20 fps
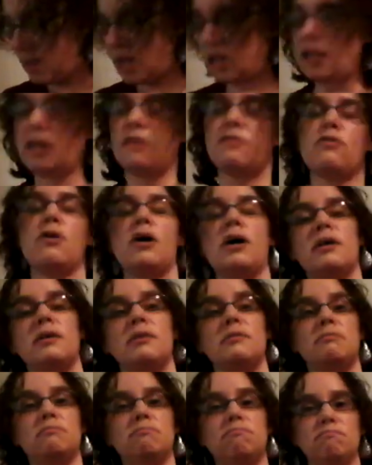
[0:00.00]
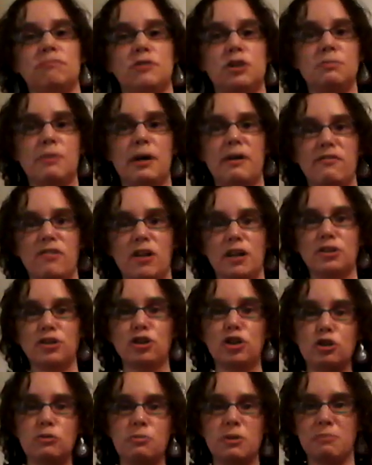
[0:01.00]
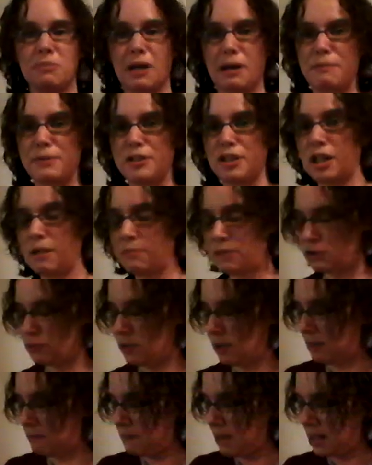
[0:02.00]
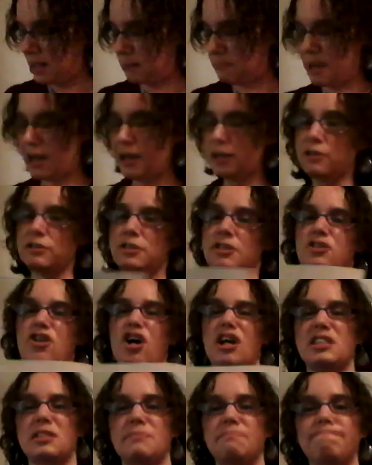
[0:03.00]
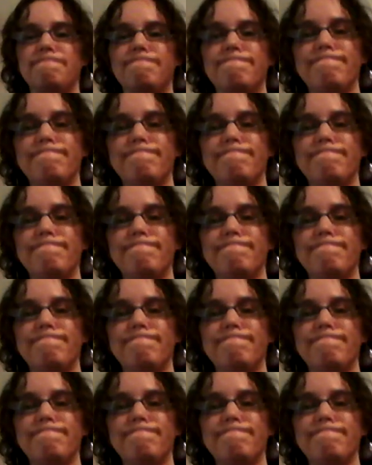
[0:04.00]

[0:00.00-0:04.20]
I love rocking to my Flosstube in my pajamas while I'm making minders. It's awesome.